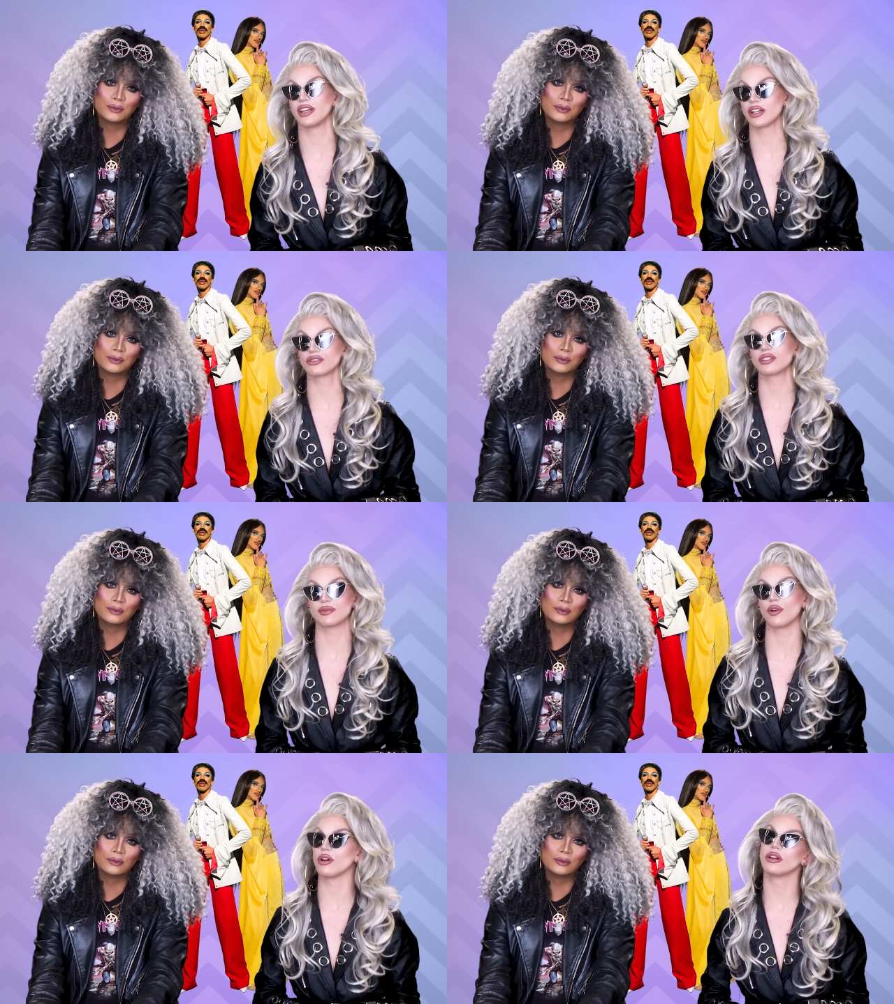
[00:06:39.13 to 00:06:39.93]
Speaker 1: it an extra
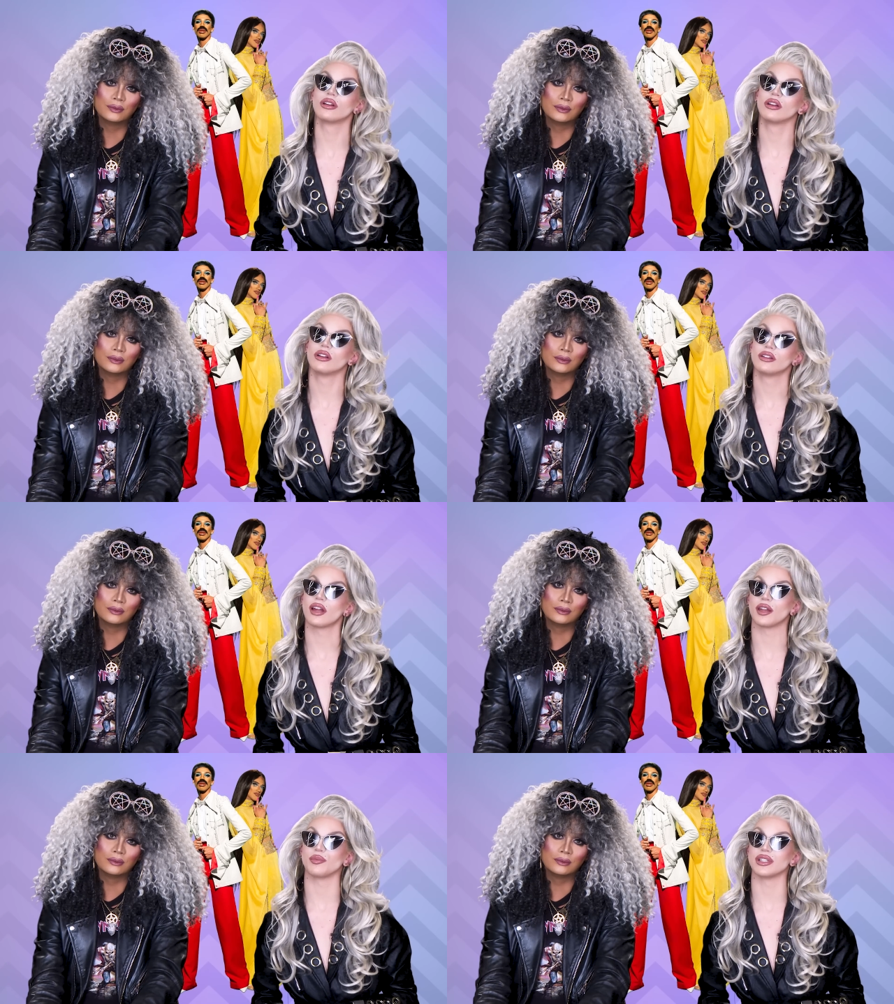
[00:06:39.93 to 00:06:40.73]
small,
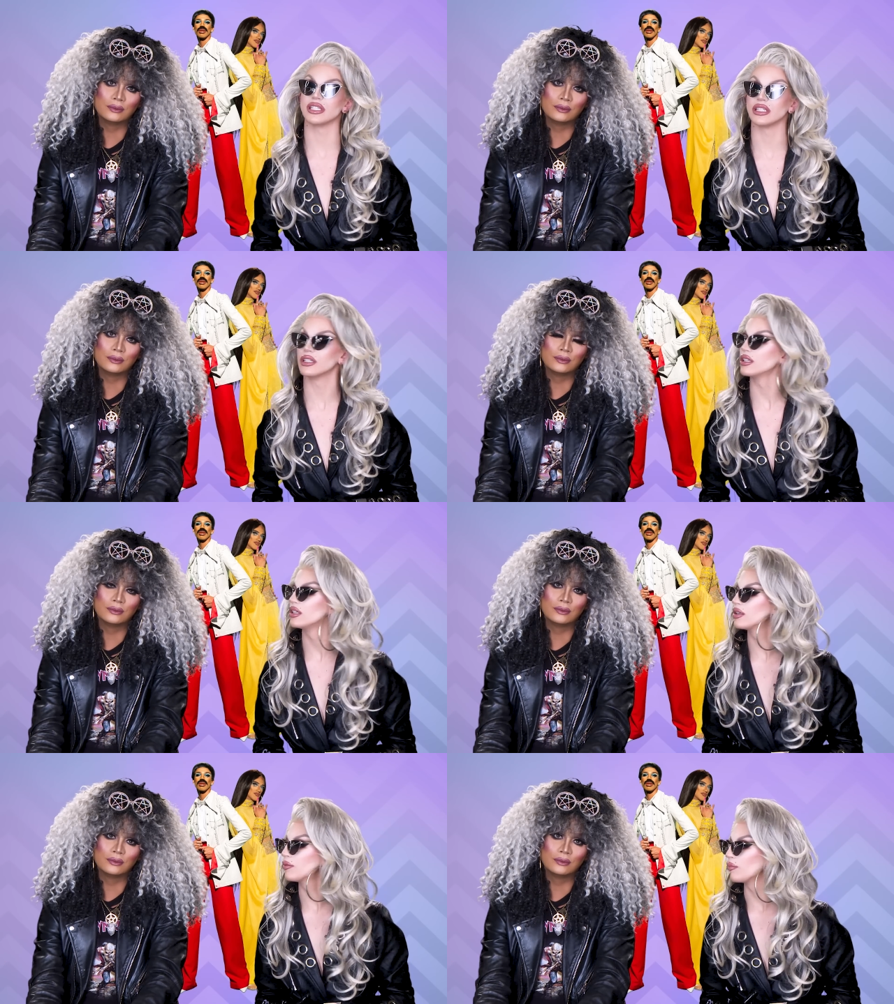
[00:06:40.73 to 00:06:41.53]
not a petite.
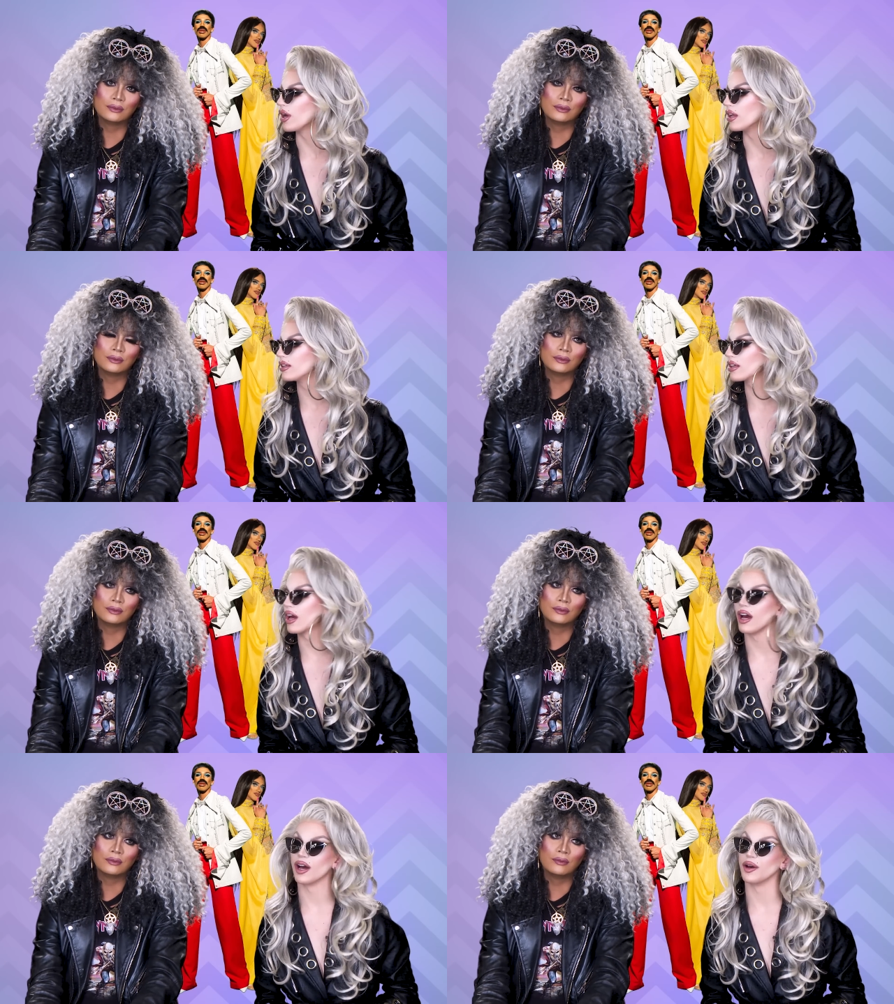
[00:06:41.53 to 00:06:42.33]
But,
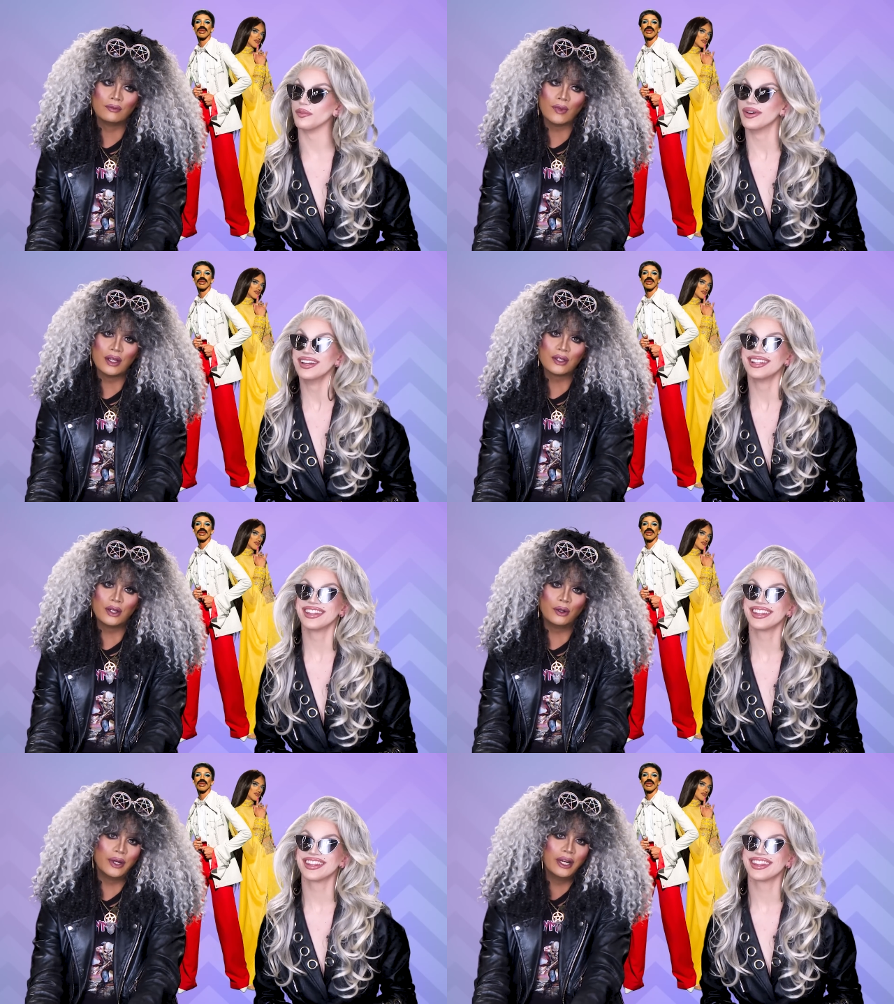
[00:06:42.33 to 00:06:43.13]
um...
Speaker 2: So
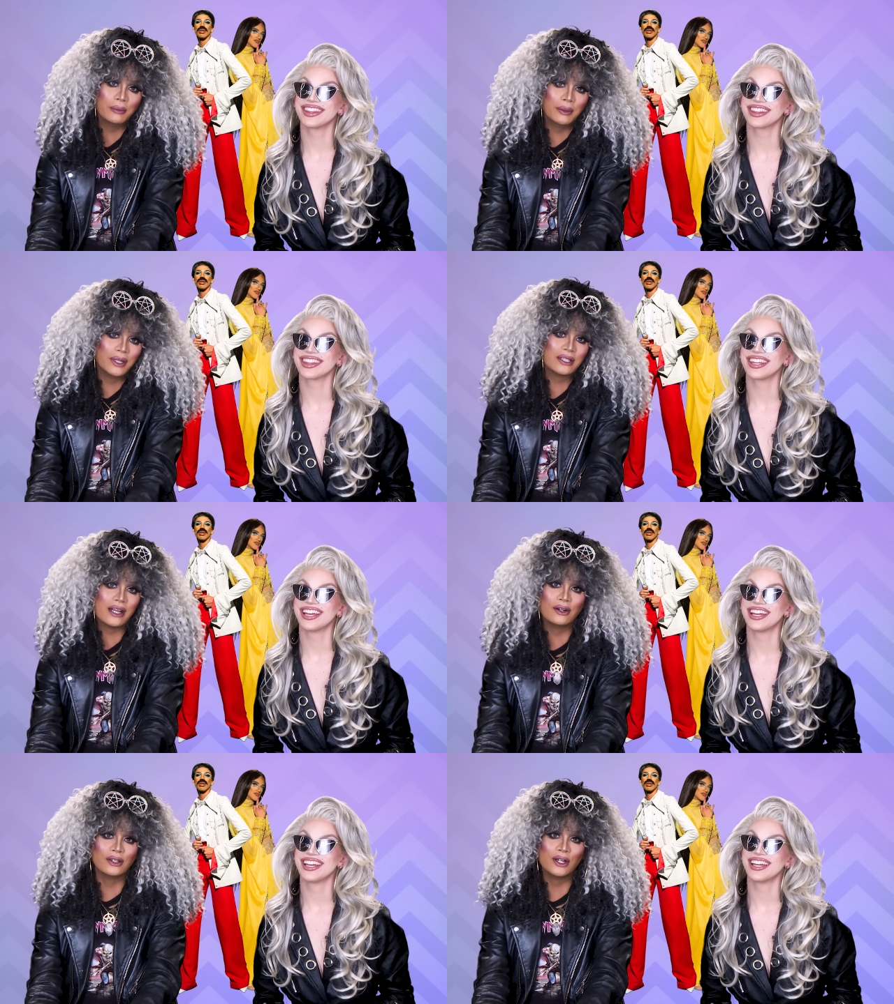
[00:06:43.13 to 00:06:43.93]
you're reading me because I
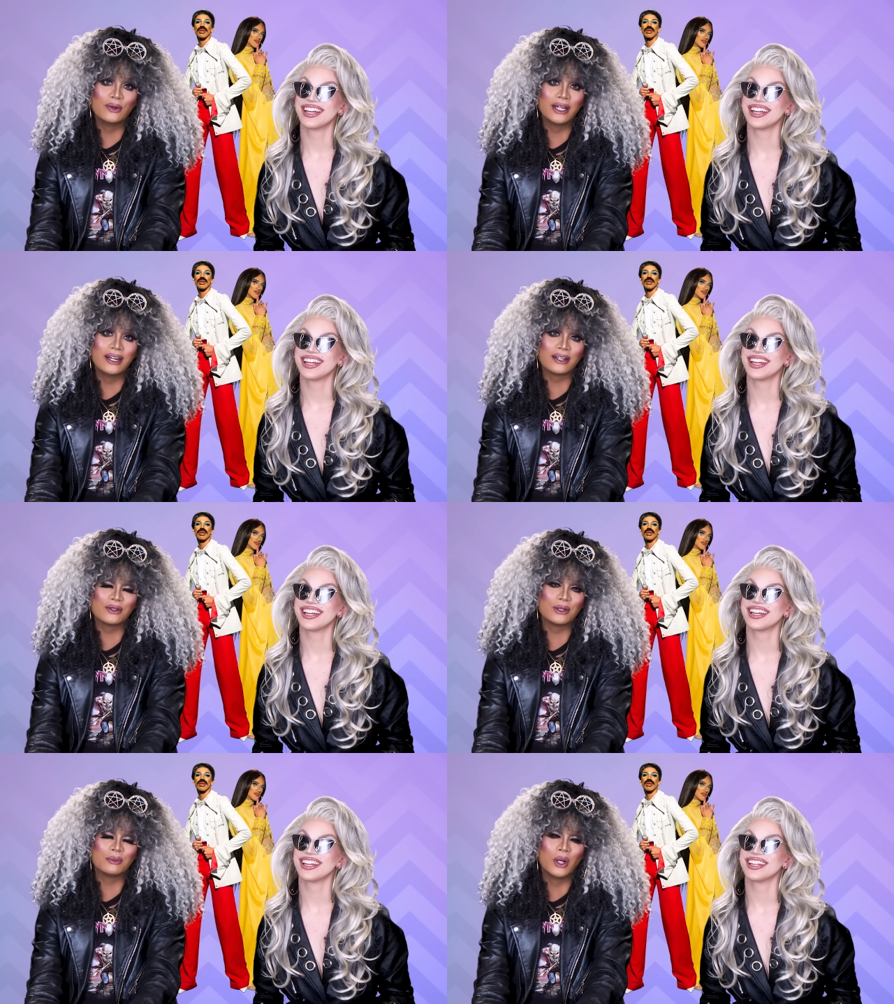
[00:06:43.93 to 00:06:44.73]
don't know what an
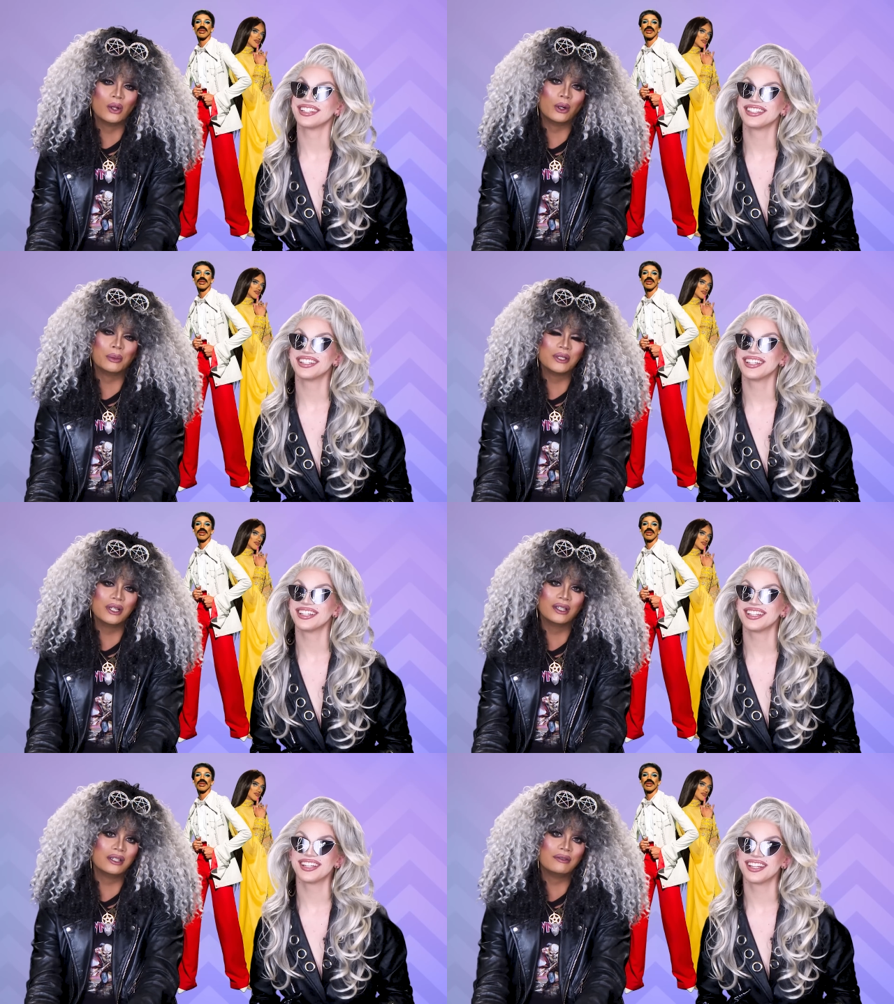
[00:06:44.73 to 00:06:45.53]
extra small or a
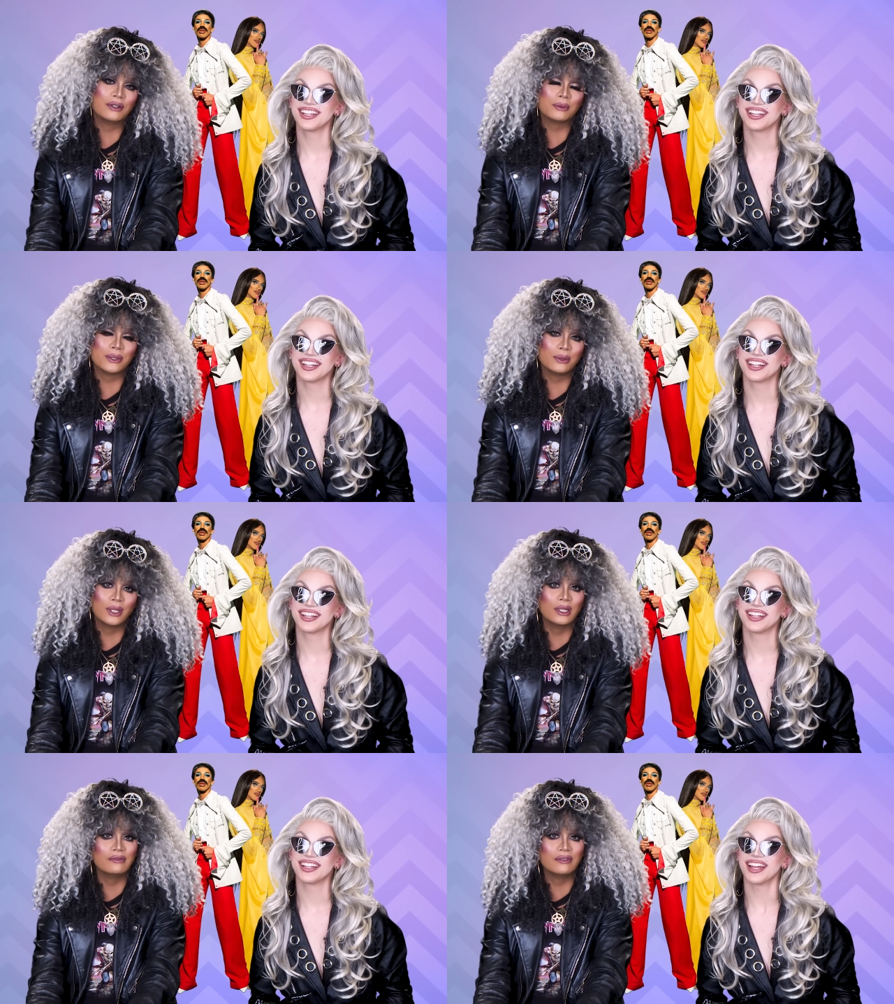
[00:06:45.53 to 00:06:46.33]
petite, the difference between
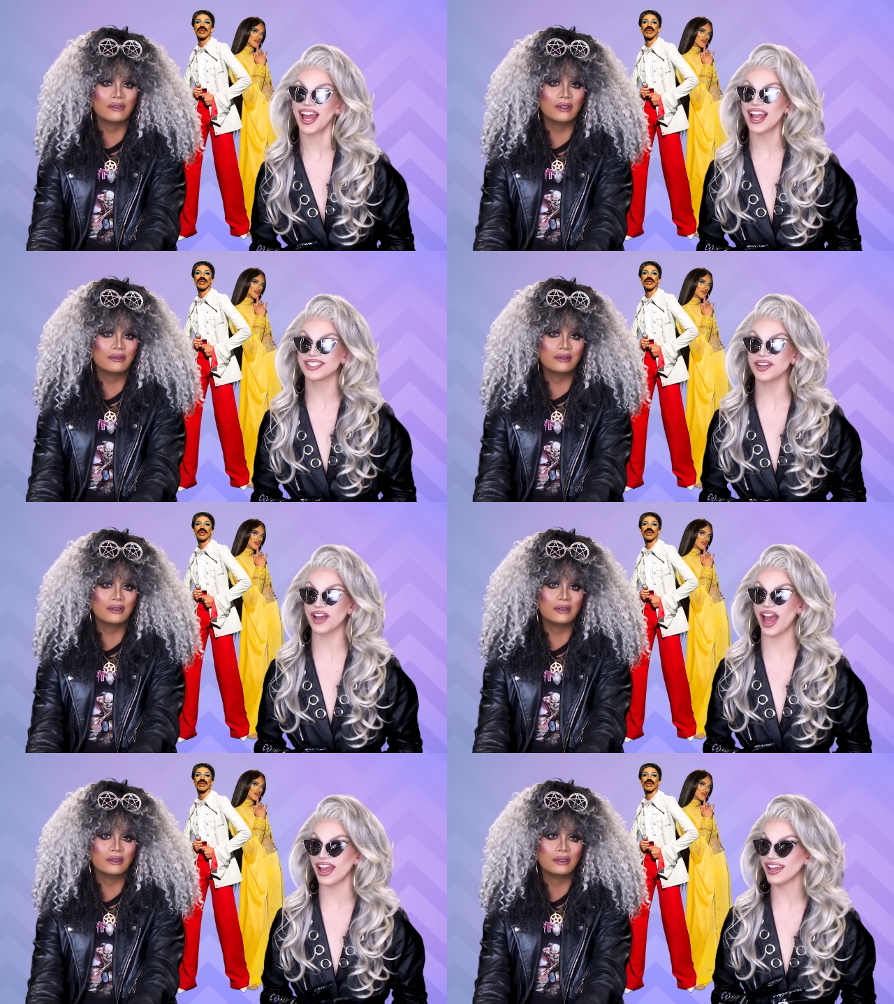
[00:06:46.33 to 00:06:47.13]
it.
Speaker 1: It's
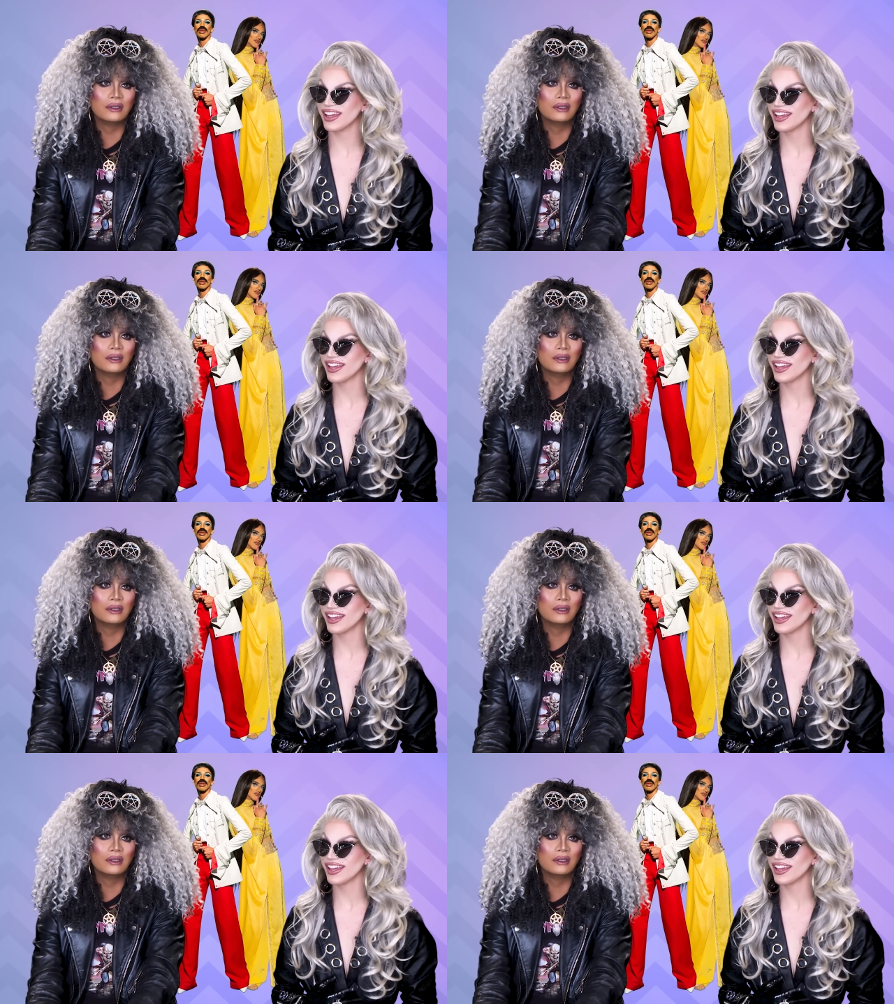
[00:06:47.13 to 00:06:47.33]
okay.